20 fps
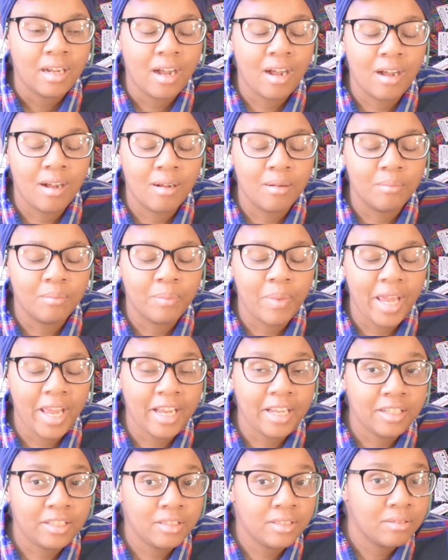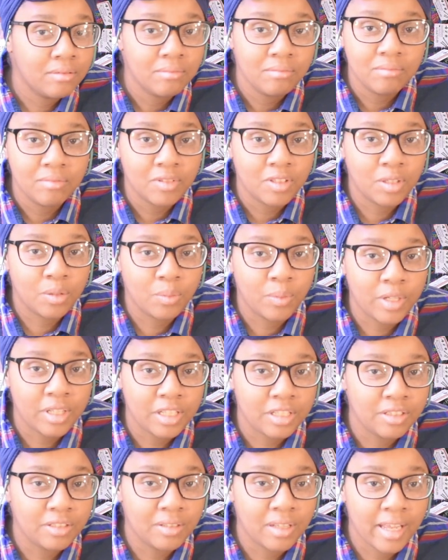um, page to the one
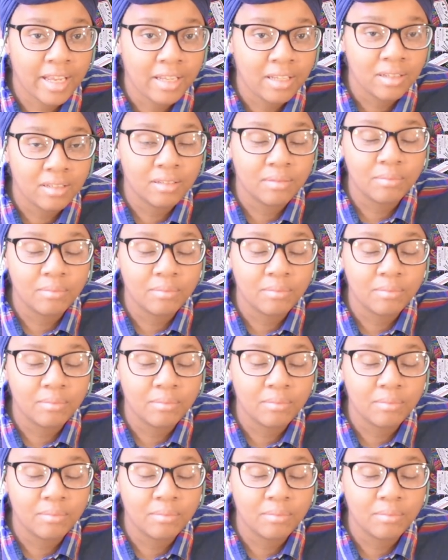that you like.